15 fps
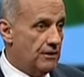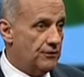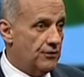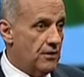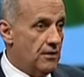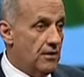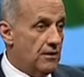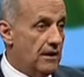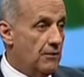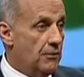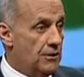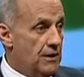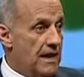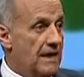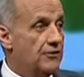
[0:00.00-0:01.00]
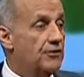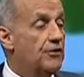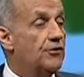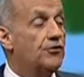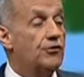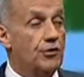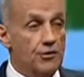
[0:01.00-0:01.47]
is that when you ask
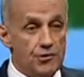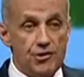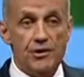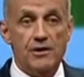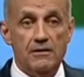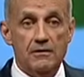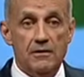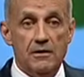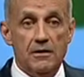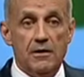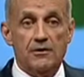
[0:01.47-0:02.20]
a surgeon